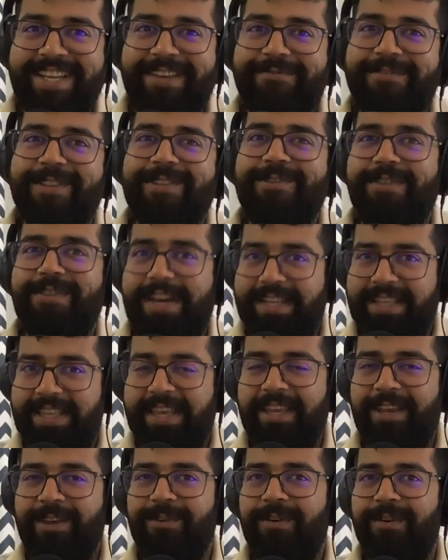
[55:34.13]
Even though I
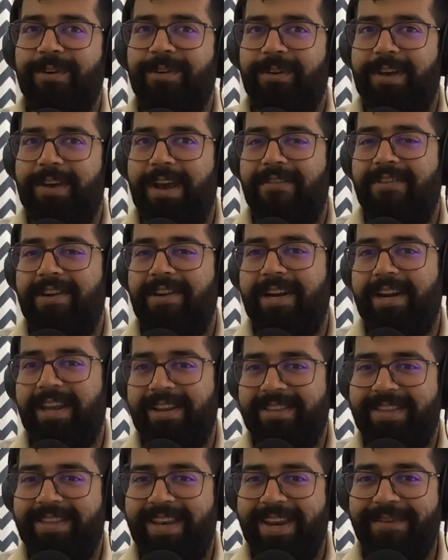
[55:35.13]
think you'll cover it
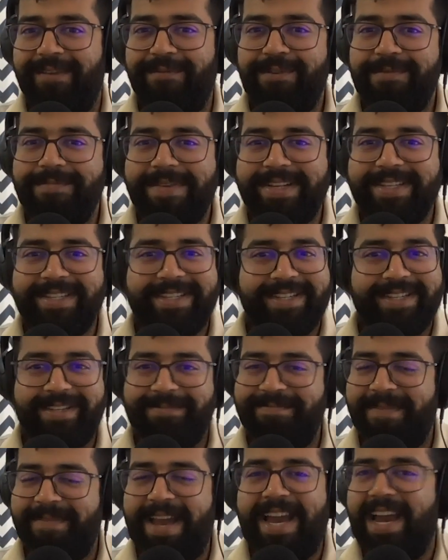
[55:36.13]
in 3-4 months.
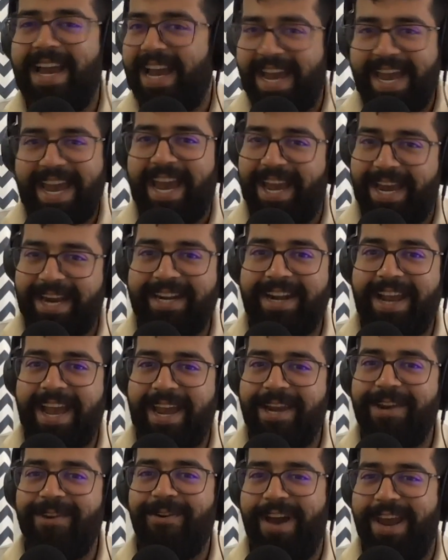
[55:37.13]

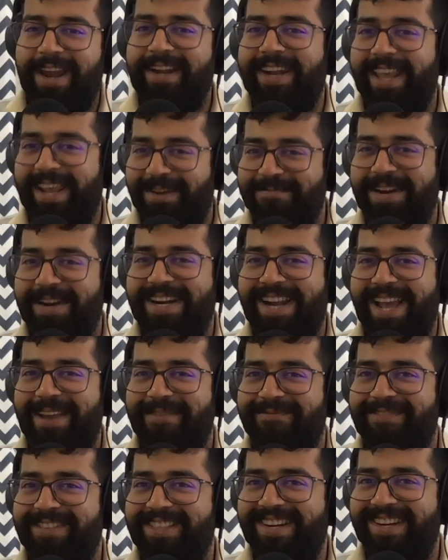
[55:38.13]
I know I'll take my
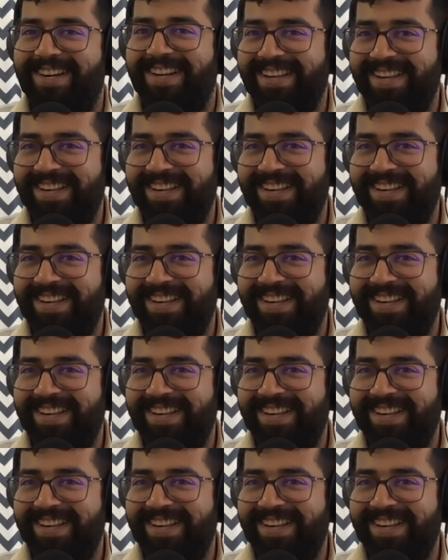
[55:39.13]
time with it.